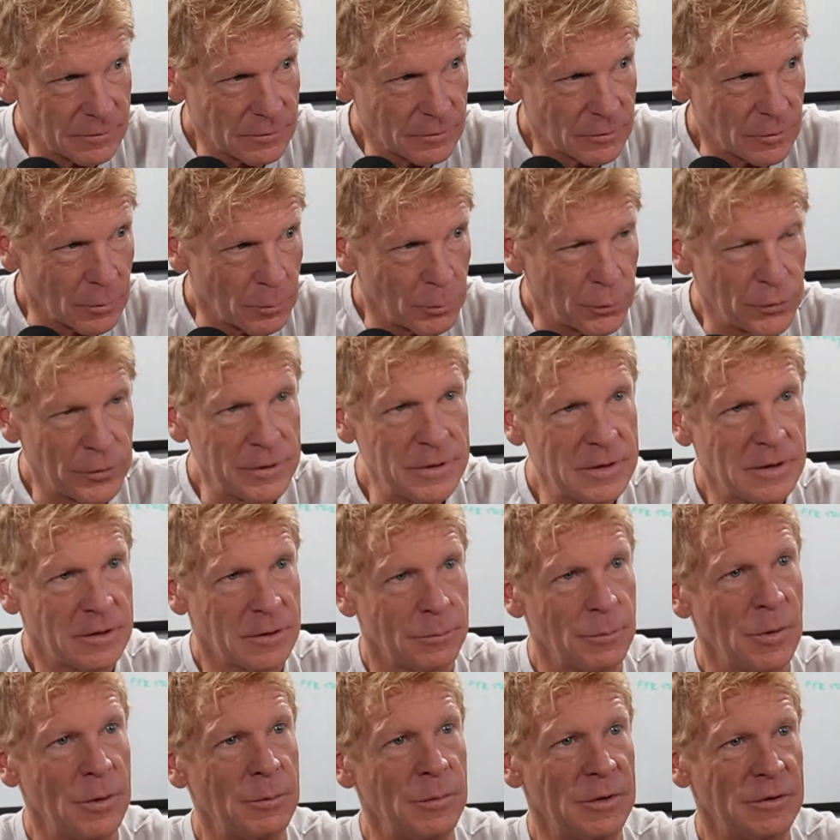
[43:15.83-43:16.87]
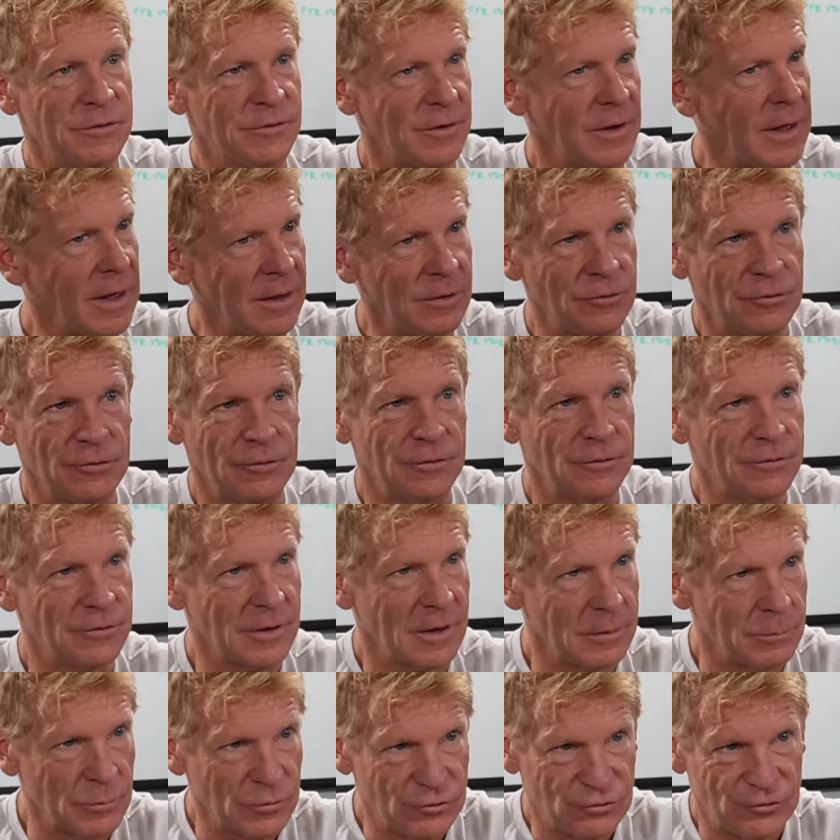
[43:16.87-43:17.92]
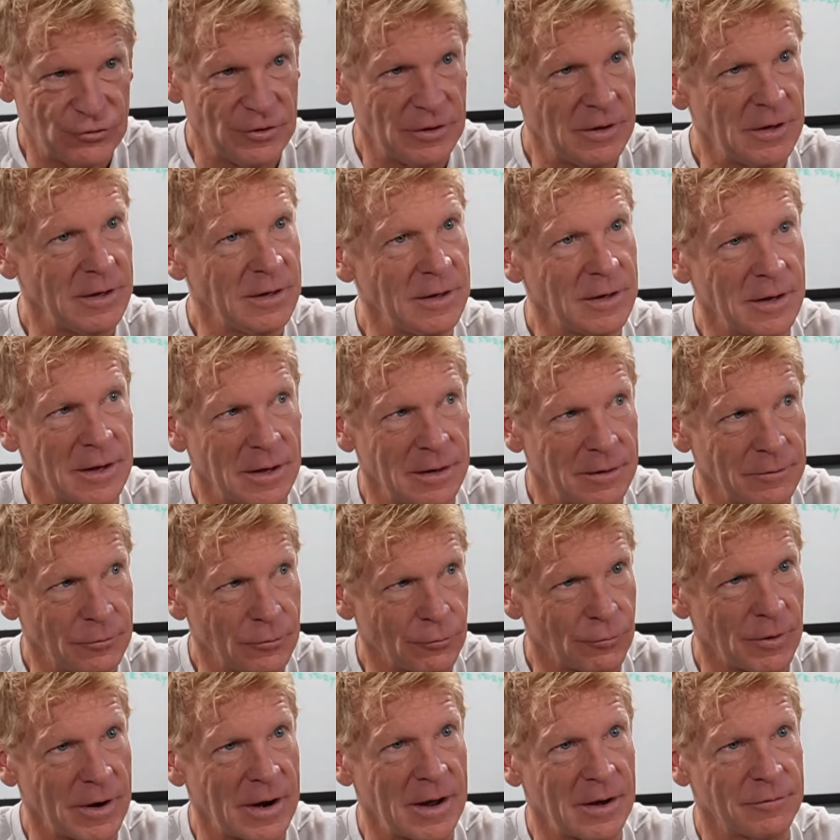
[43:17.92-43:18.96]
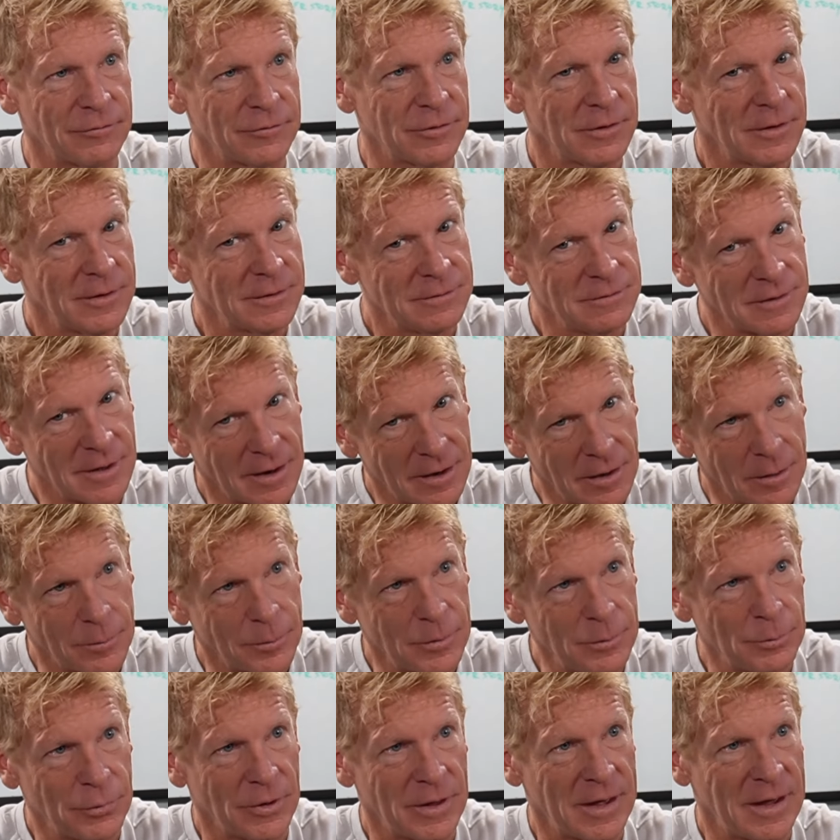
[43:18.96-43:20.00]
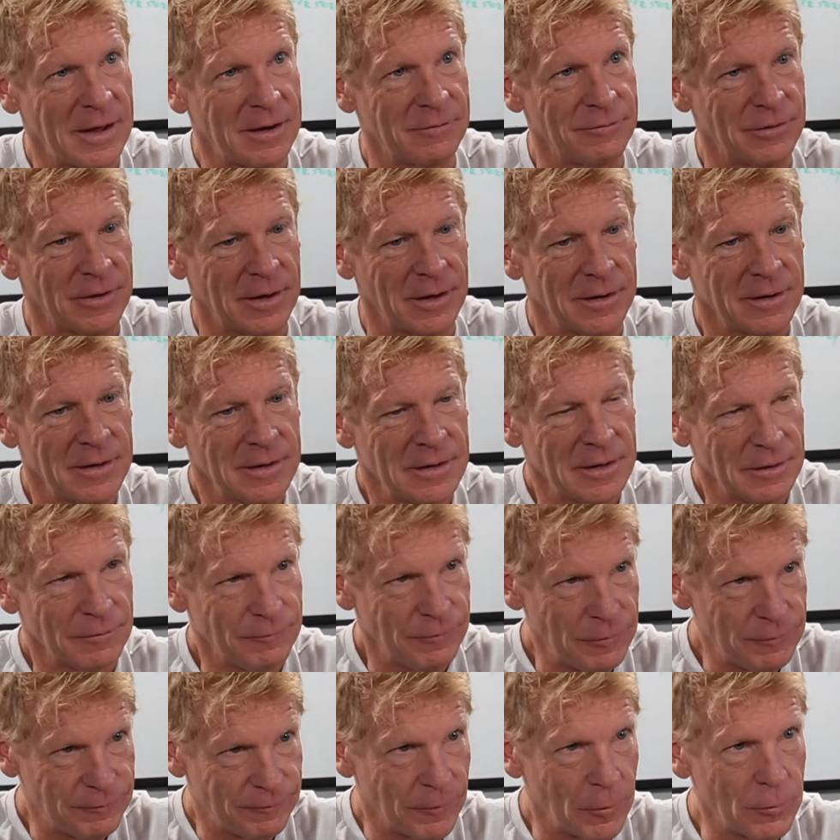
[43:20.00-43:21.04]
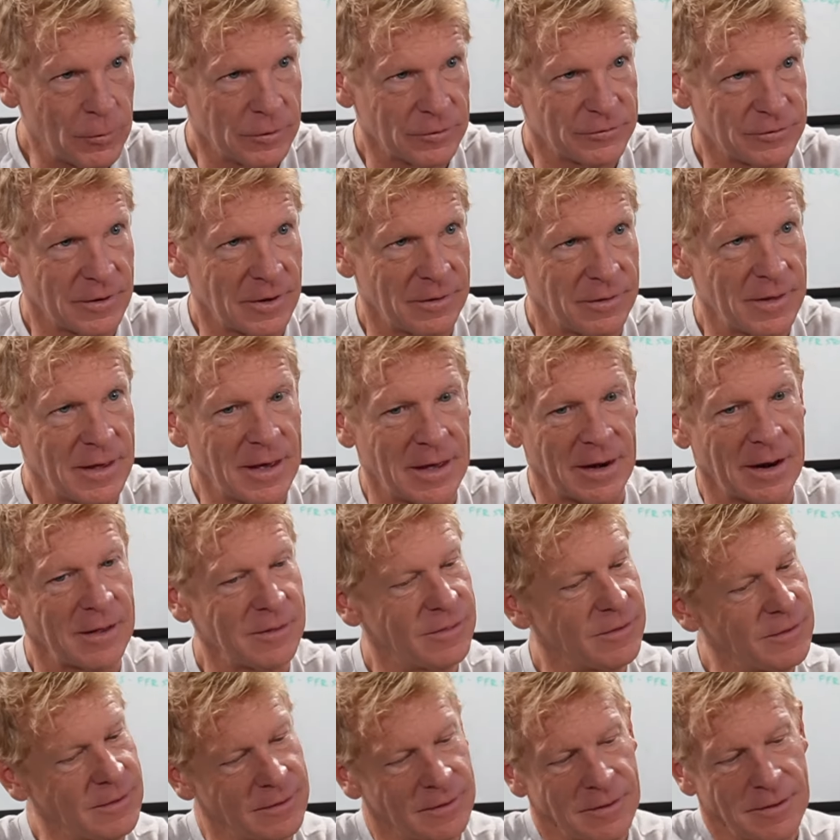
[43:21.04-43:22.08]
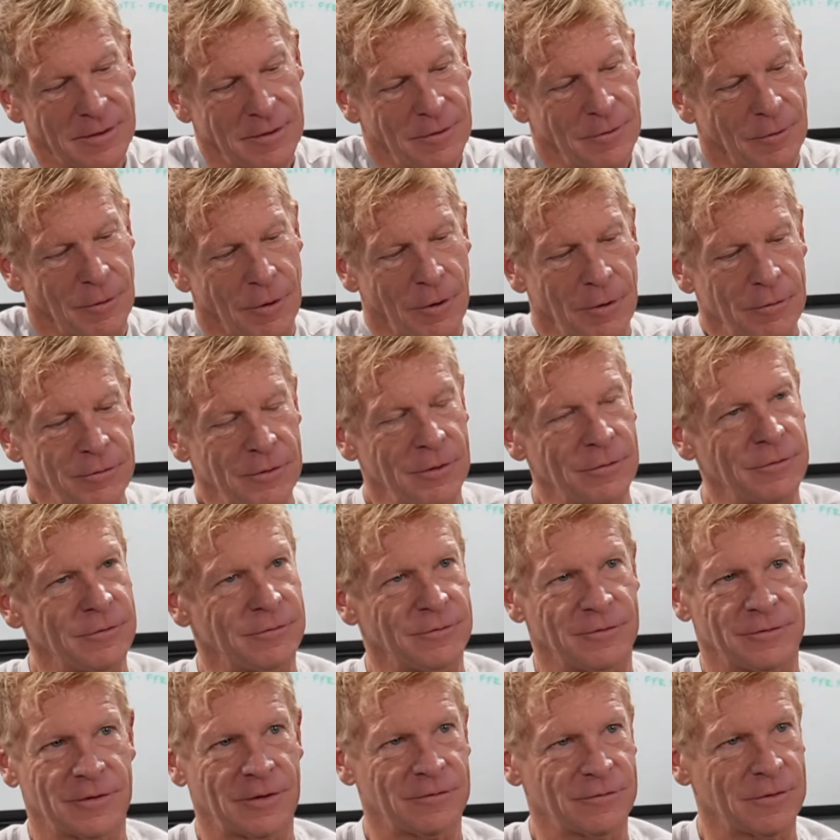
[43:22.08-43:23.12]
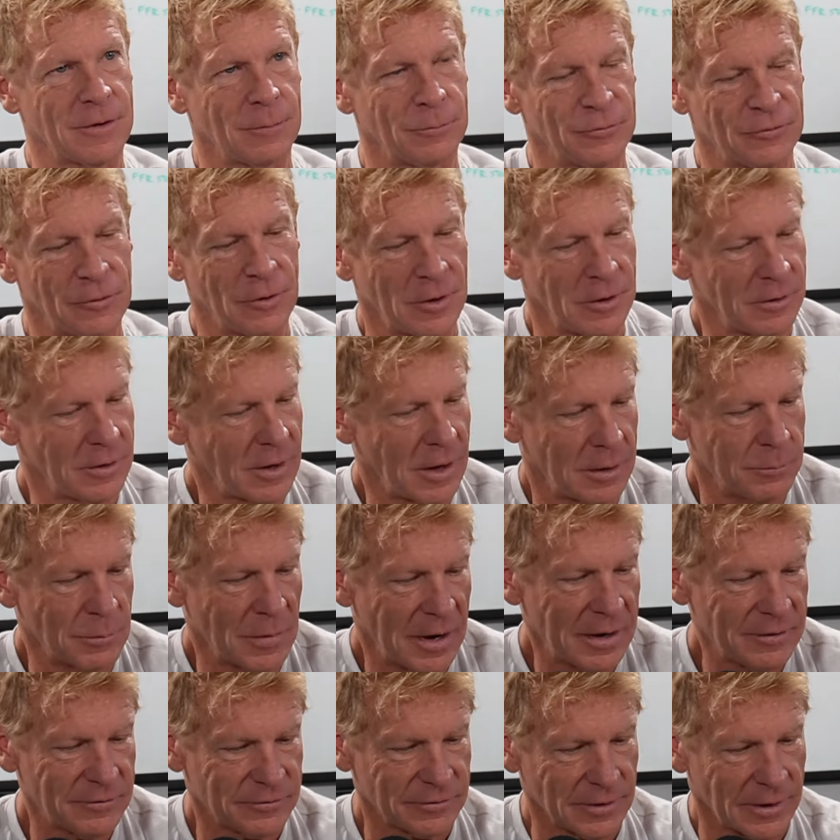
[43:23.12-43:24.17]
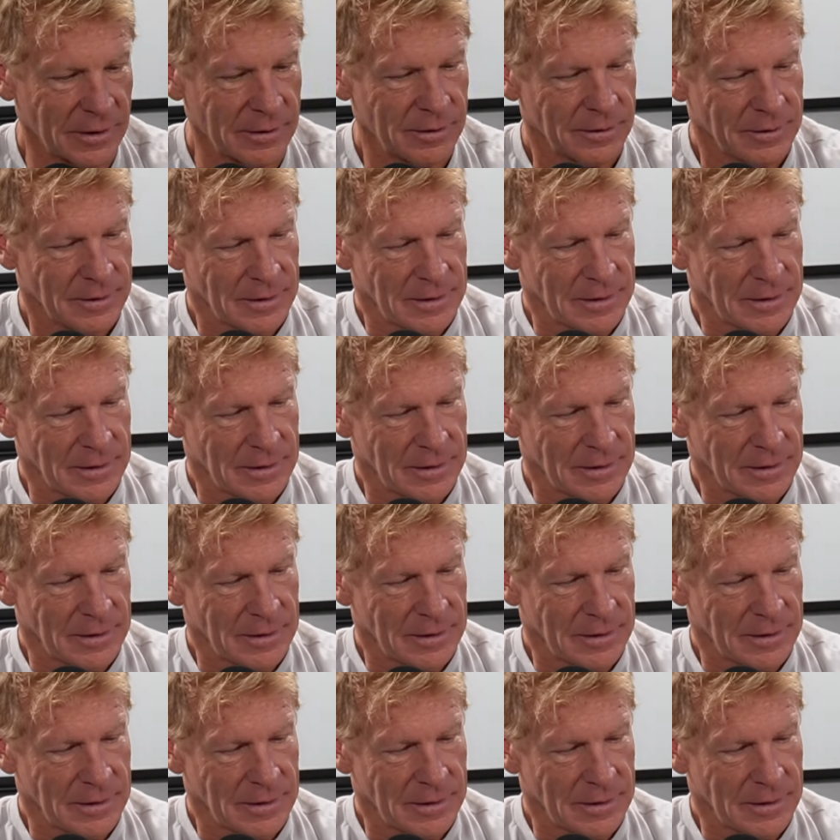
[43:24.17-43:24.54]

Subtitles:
complete commitment to engines and machining and craft. Not a lot of people have that. If you focus on that, I think all the other success comes along. On my side,